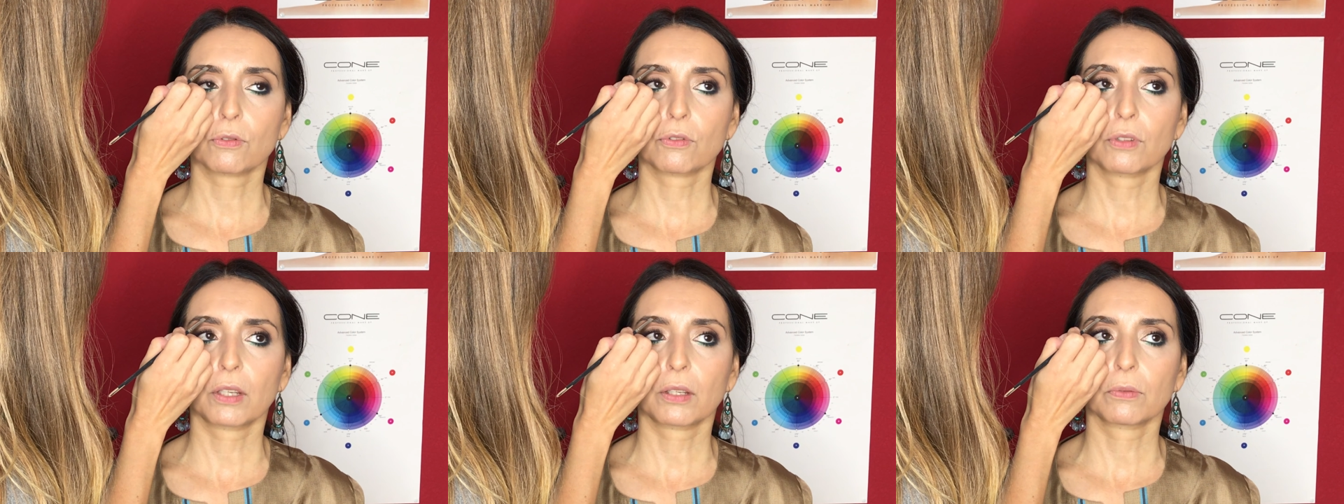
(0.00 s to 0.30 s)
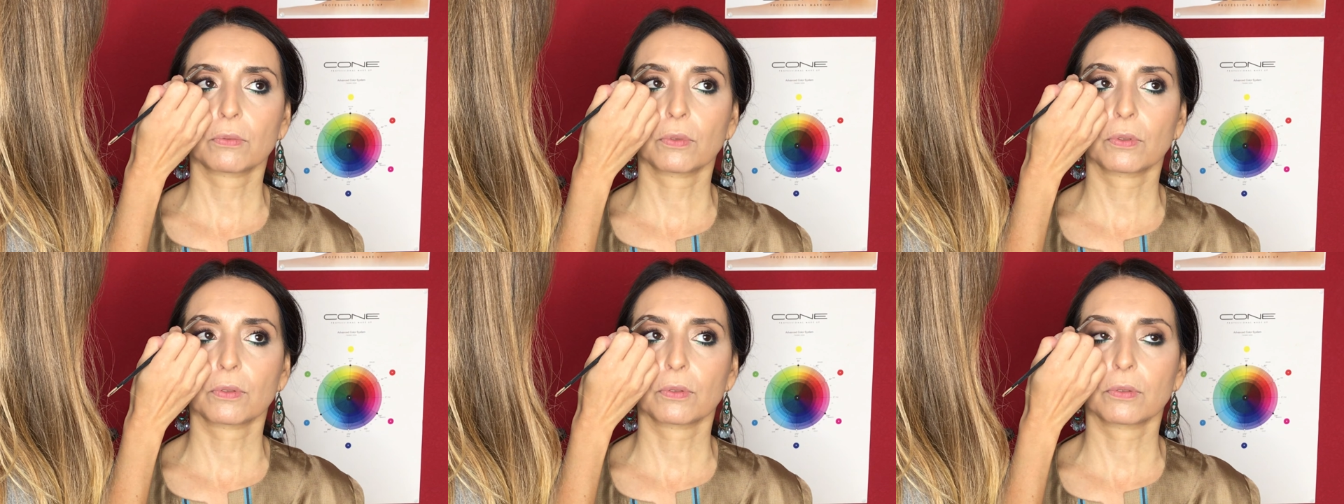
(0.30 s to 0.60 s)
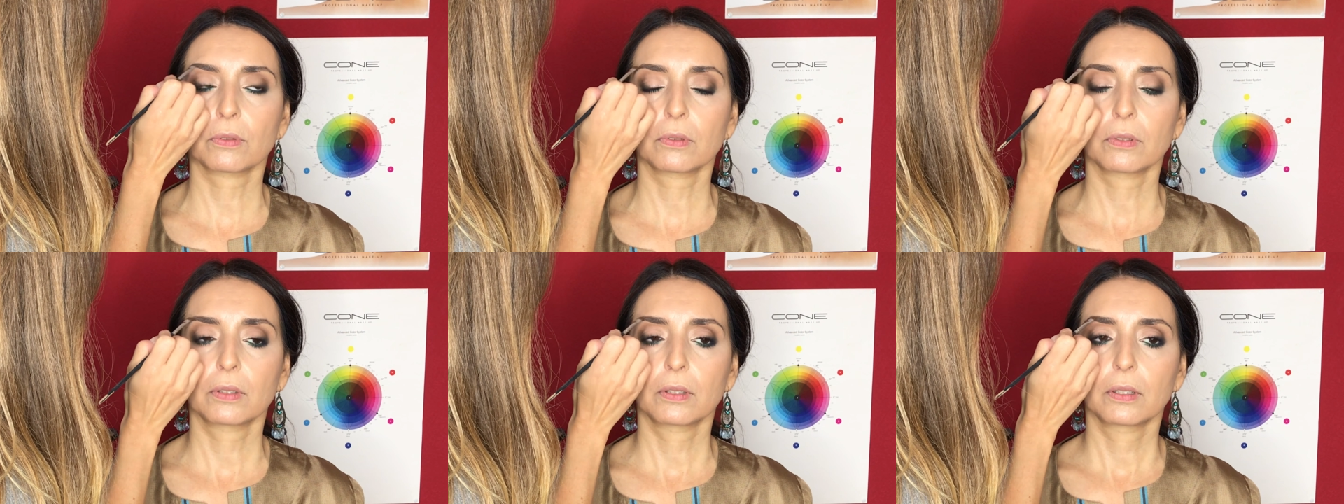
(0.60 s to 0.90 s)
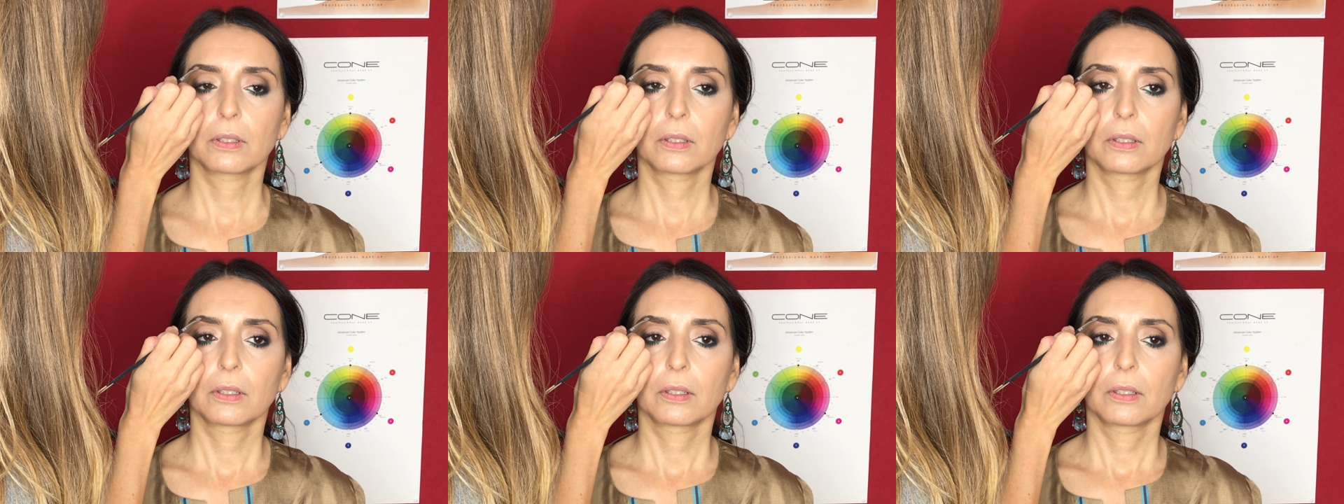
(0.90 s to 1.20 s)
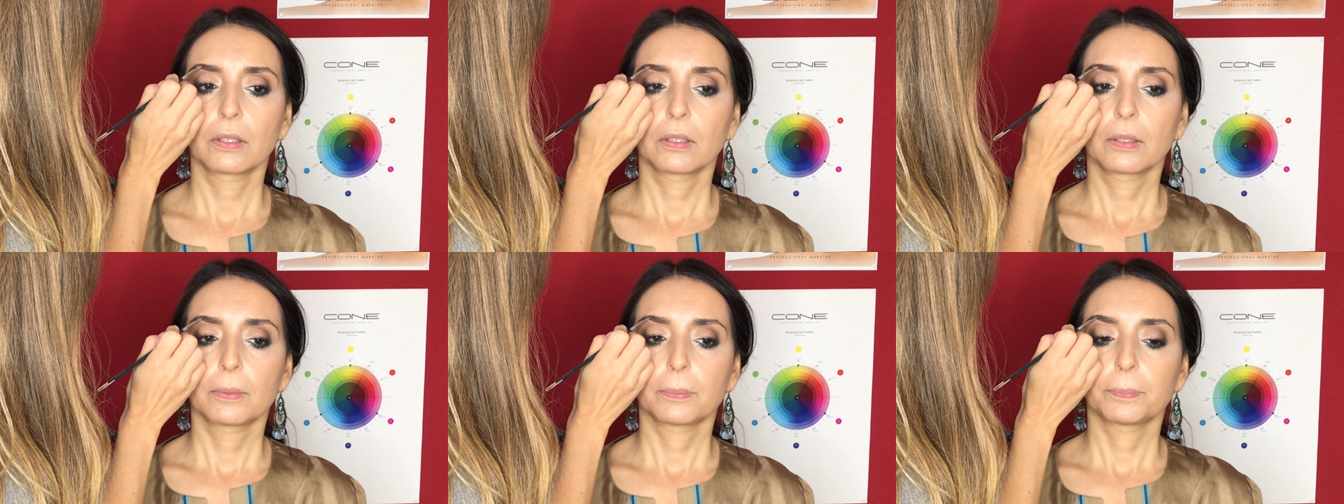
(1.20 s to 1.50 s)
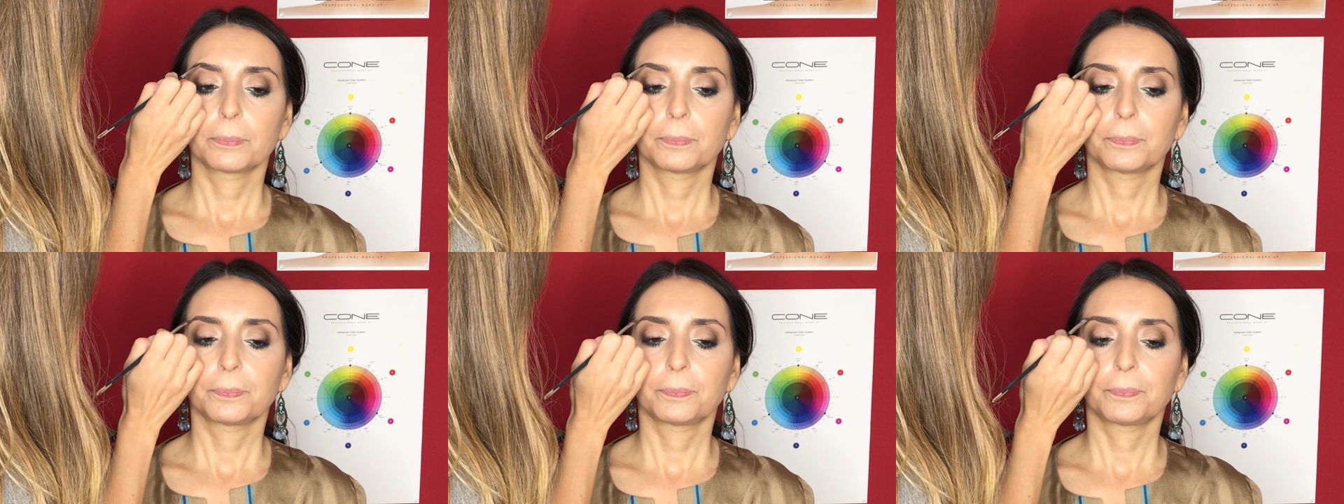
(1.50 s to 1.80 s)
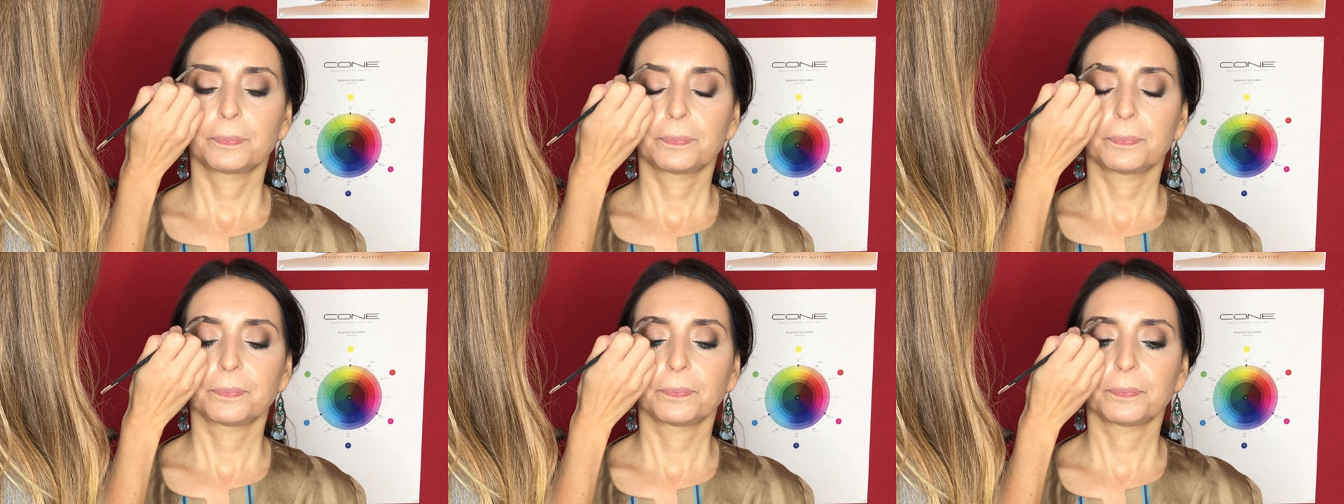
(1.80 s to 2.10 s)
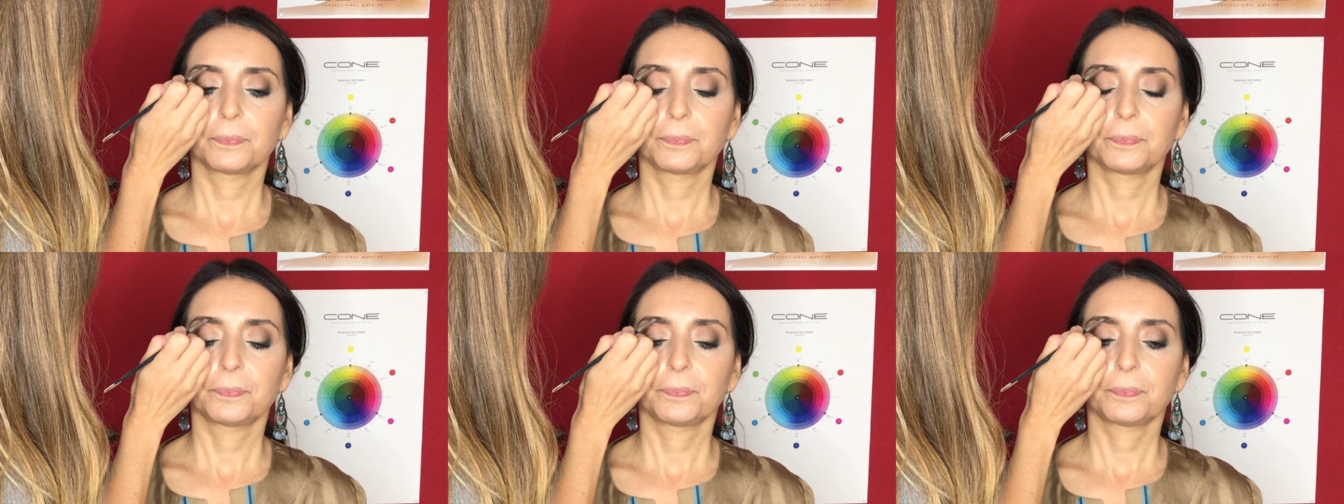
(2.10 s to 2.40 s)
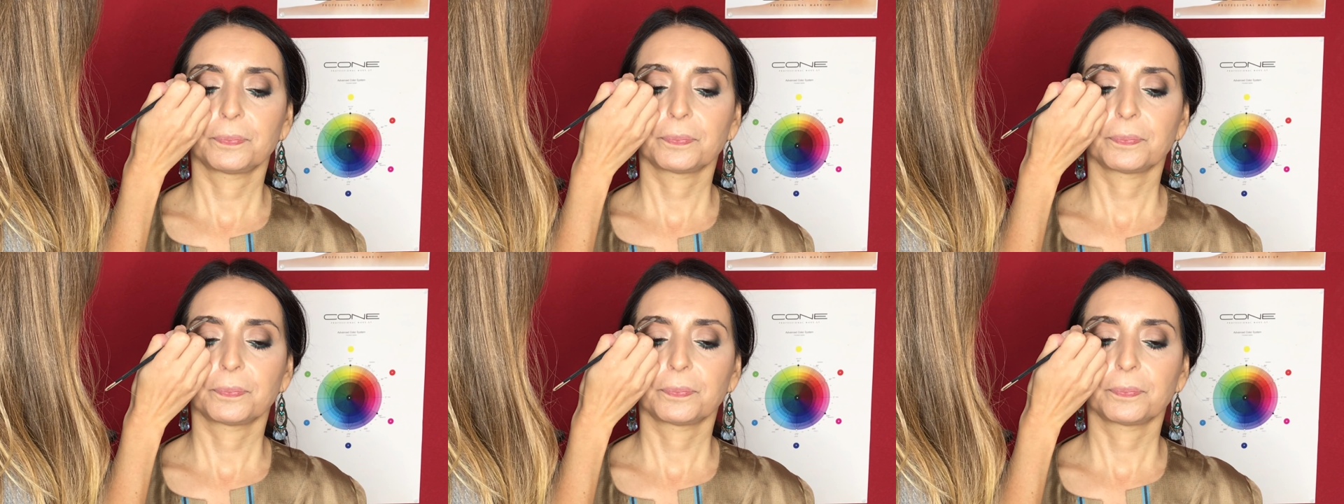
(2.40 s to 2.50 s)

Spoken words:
I'm using for this an eyeshadow.